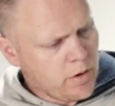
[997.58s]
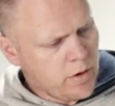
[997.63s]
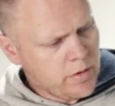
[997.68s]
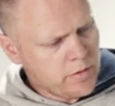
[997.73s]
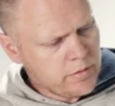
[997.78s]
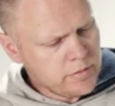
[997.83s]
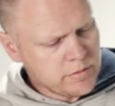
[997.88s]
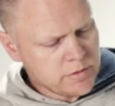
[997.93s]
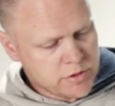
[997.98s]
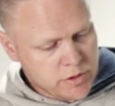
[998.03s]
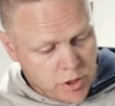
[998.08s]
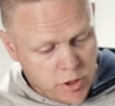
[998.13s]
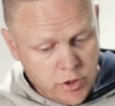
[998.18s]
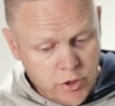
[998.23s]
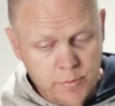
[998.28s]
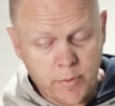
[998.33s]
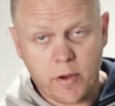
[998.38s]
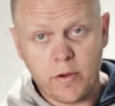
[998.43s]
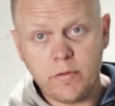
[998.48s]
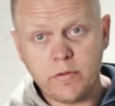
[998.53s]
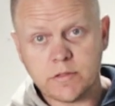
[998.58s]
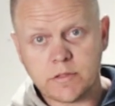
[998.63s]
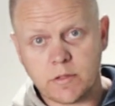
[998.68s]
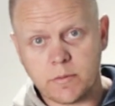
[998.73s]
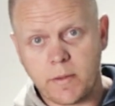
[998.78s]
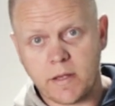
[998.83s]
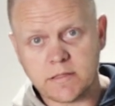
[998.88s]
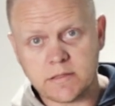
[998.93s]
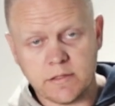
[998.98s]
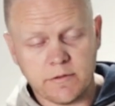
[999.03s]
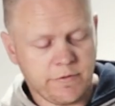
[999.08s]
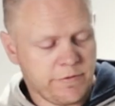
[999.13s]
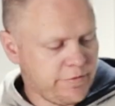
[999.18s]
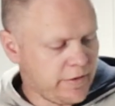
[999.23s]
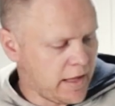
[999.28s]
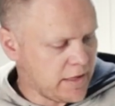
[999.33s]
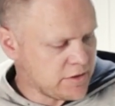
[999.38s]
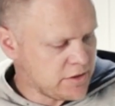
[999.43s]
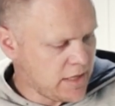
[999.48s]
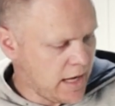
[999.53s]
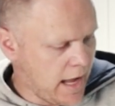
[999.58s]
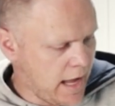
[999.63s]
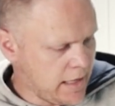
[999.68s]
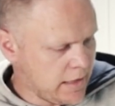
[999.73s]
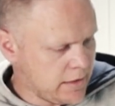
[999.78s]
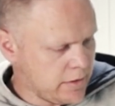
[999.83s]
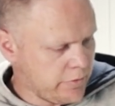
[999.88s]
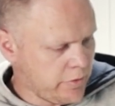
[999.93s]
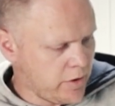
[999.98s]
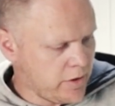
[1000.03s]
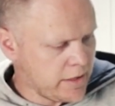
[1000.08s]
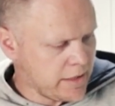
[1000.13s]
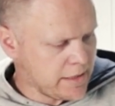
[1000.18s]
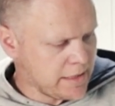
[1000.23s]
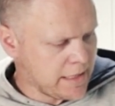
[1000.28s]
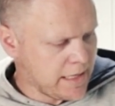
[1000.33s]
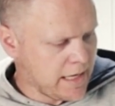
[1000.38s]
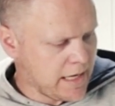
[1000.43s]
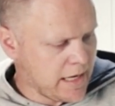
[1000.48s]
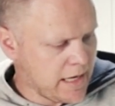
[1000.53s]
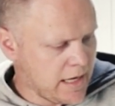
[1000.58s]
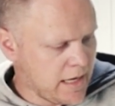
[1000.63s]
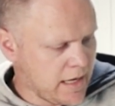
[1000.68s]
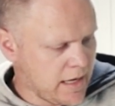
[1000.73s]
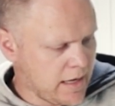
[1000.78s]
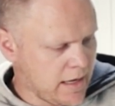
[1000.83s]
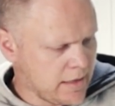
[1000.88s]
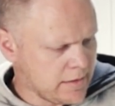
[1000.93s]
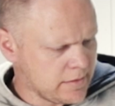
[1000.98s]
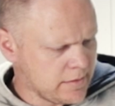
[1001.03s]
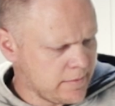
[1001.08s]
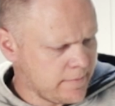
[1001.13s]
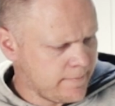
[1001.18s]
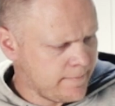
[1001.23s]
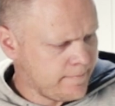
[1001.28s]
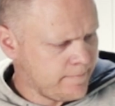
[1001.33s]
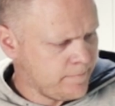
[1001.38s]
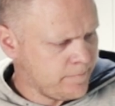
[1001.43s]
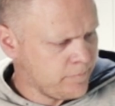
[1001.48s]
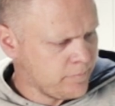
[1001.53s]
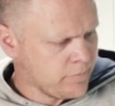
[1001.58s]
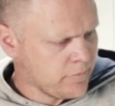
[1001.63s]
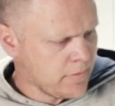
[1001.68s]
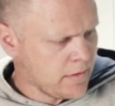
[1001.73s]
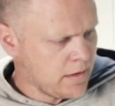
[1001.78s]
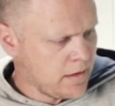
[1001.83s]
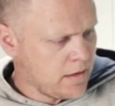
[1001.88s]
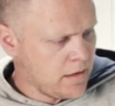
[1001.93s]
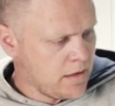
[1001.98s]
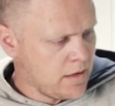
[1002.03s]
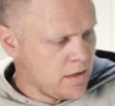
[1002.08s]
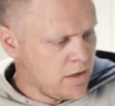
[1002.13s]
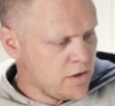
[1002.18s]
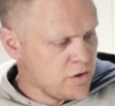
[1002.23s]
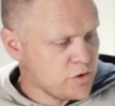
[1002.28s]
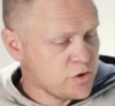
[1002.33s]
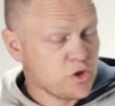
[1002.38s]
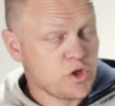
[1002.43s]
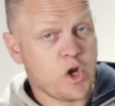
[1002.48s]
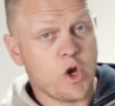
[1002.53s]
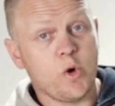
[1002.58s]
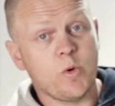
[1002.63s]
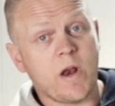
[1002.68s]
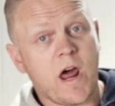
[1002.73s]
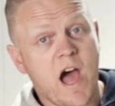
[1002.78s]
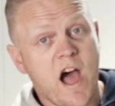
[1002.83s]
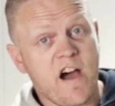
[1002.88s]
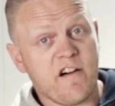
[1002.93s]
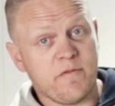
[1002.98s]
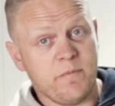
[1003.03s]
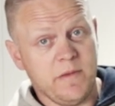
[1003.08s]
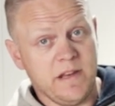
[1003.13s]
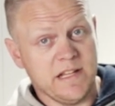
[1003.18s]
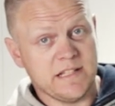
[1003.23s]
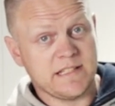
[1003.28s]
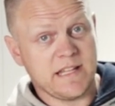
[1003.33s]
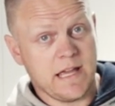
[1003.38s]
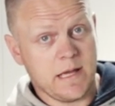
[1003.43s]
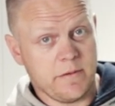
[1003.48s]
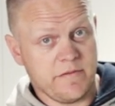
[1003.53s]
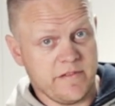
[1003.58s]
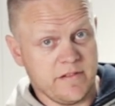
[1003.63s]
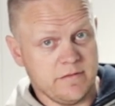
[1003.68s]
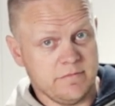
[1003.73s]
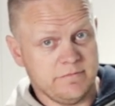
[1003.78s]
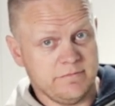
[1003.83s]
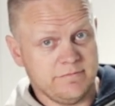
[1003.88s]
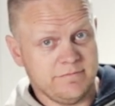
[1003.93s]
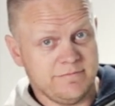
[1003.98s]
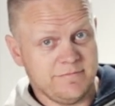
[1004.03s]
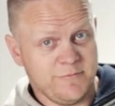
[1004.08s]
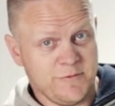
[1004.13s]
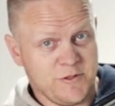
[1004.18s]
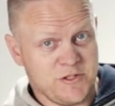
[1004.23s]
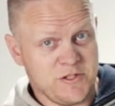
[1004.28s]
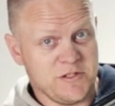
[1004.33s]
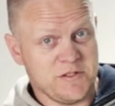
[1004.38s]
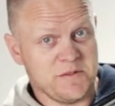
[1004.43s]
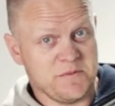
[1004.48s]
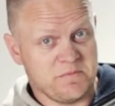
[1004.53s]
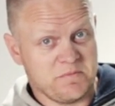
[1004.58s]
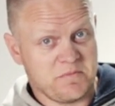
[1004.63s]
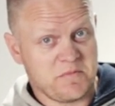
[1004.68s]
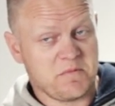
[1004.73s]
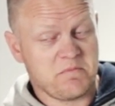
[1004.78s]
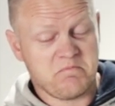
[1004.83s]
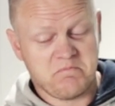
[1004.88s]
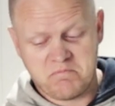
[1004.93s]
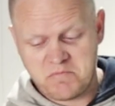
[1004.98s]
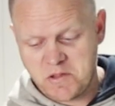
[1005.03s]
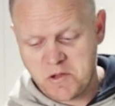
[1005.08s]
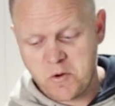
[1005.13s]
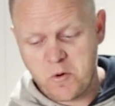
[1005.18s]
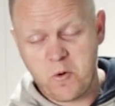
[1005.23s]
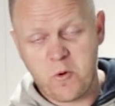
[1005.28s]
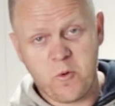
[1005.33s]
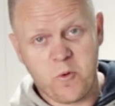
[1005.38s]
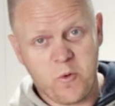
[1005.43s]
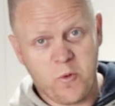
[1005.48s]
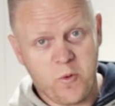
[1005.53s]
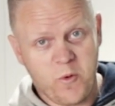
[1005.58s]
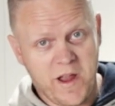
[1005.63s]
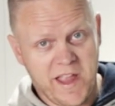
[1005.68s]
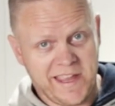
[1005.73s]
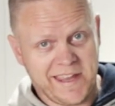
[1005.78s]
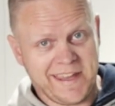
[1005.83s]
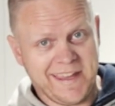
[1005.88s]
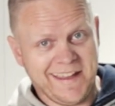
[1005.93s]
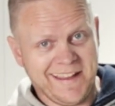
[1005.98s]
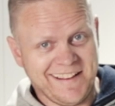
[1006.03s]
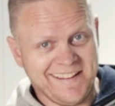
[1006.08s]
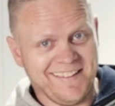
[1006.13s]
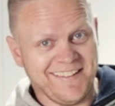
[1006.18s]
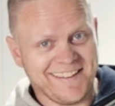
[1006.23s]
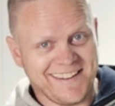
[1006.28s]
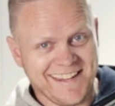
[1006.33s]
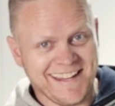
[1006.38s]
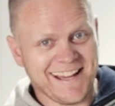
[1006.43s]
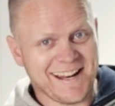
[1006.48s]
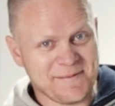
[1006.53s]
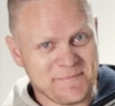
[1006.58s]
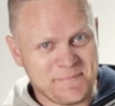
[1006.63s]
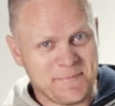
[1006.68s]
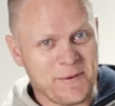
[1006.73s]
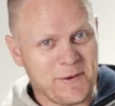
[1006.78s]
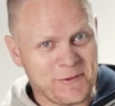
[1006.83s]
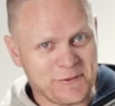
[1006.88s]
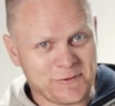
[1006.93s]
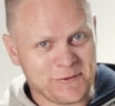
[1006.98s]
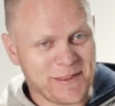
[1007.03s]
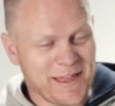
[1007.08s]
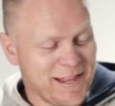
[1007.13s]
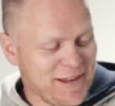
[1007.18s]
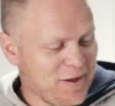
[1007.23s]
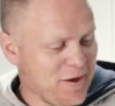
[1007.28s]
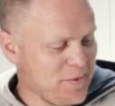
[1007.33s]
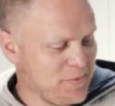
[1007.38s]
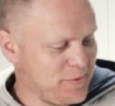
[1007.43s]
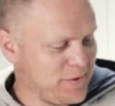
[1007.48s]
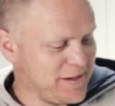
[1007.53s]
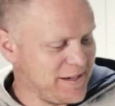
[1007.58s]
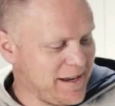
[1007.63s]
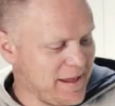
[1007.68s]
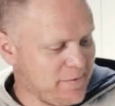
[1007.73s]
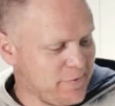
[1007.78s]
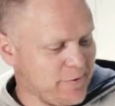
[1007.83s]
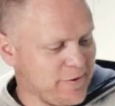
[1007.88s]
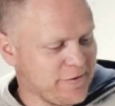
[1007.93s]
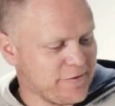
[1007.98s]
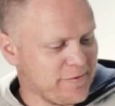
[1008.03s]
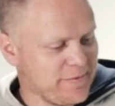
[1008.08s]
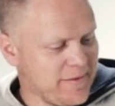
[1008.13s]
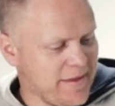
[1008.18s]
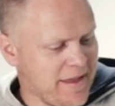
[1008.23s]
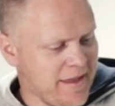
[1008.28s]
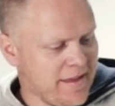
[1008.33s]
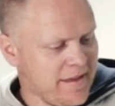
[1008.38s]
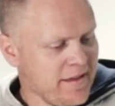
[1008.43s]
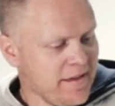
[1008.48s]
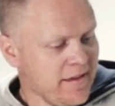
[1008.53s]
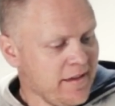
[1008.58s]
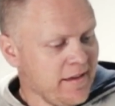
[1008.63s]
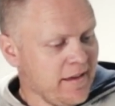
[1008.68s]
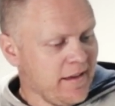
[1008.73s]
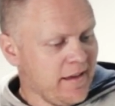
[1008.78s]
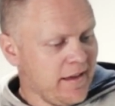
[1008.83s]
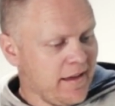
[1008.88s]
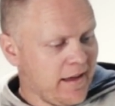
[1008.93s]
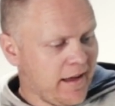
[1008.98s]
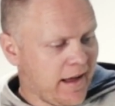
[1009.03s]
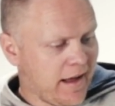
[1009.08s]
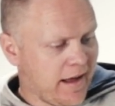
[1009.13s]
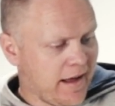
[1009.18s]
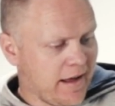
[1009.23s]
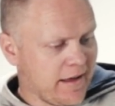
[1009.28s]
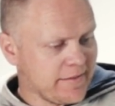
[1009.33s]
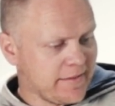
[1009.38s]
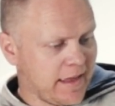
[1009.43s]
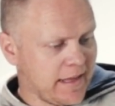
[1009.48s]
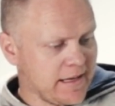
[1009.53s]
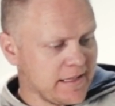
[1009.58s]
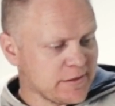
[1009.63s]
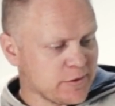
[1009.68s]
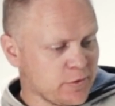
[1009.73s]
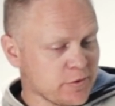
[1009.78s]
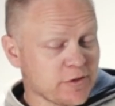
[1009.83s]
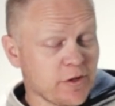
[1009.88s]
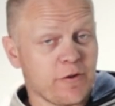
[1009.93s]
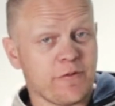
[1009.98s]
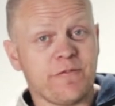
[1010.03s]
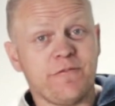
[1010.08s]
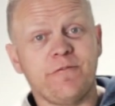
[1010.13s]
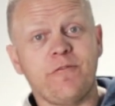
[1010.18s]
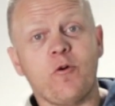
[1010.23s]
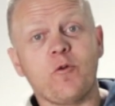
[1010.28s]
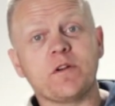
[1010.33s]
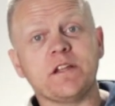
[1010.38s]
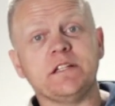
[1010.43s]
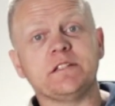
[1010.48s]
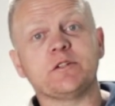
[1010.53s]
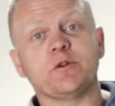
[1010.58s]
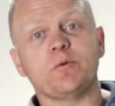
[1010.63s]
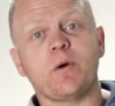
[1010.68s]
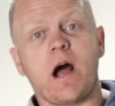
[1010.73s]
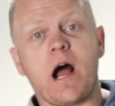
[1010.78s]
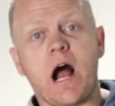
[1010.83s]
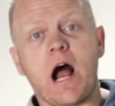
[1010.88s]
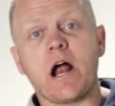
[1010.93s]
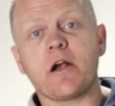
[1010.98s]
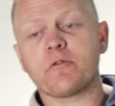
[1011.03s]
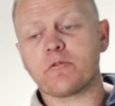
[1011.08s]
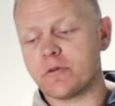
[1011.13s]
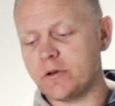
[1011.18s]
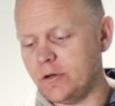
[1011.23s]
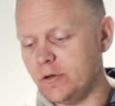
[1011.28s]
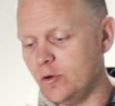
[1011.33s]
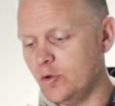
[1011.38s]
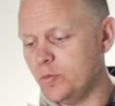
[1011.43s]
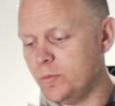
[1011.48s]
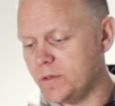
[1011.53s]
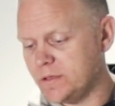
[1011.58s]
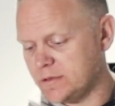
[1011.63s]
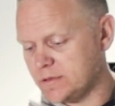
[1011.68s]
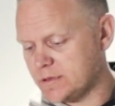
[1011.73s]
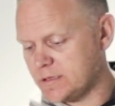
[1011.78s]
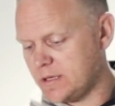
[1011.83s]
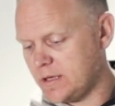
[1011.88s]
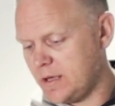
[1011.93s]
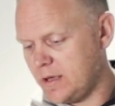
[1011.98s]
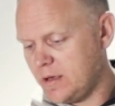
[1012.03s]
on turbo, so basically flat chat, you're only going to get 2.5 minutes out of it, which is quick. Like you're going to burn through that light pretty damn quick from there. That is also 4200 lumens